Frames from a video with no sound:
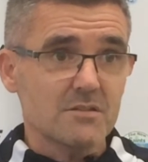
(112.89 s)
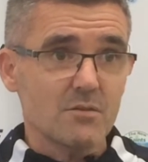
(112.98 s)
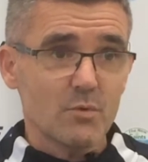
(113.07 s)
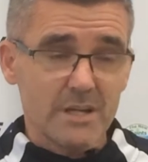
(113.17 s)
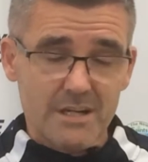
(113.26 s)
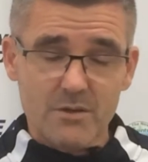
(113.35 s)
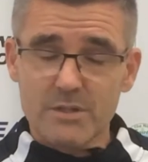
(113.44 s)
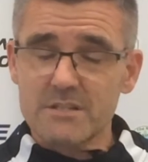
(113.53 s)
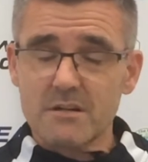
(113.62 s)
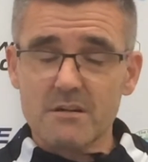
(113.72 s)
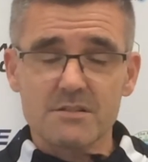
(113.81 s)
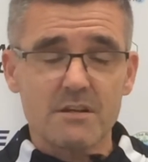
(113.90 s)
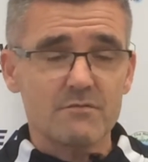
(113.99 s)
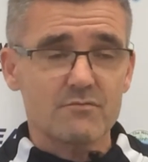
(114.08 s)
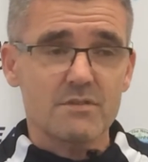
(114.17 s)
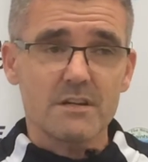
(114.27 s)
So we acquitted
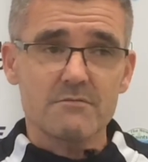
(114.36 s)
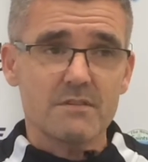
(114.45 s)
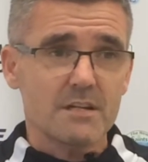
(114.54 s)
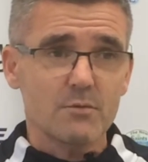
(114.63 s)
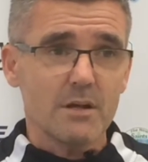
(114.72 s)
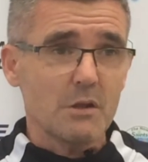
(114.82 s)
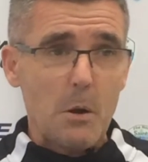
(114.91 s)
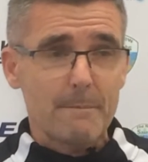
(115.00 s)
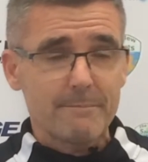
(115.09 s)
ourselves really, really well.